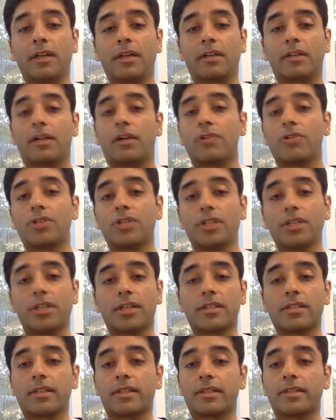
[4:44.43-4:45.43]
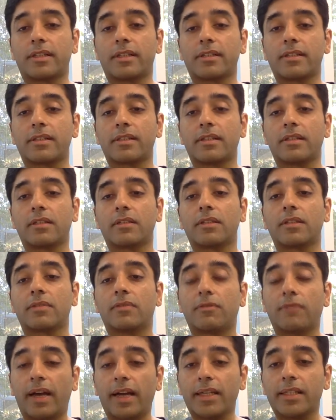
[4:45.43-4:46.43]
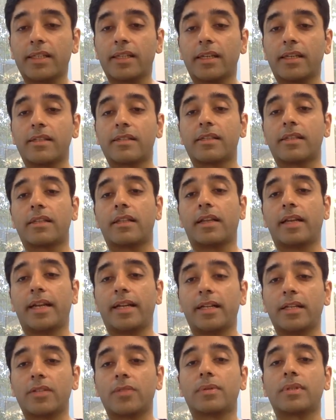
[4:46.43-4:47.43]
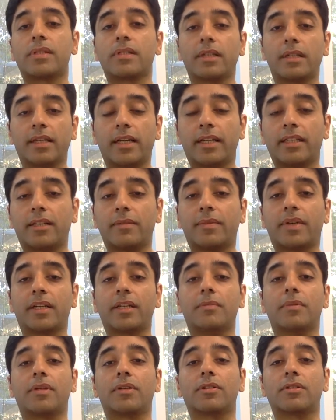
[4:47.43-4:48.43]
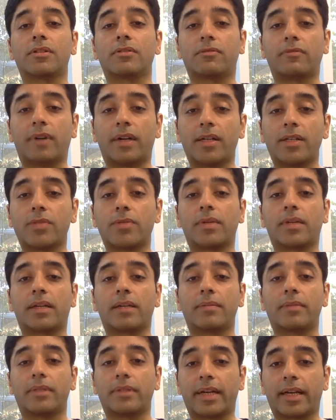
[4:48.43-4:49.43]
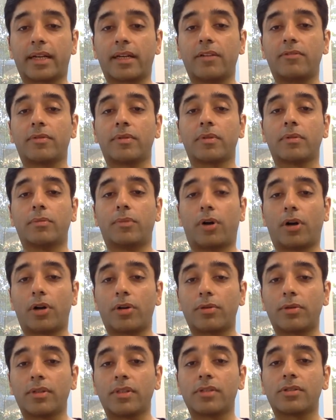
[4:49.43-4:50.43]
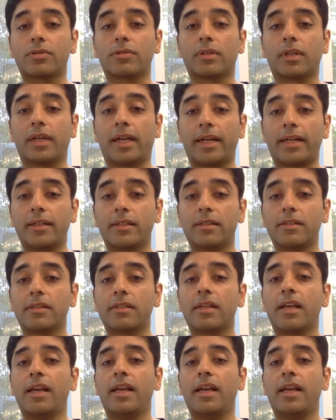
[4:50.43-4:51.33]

Crowd-Genie doesn't exist. The fact is that the lenders will still get the money because the funds will come directly from the borrowers to the lenders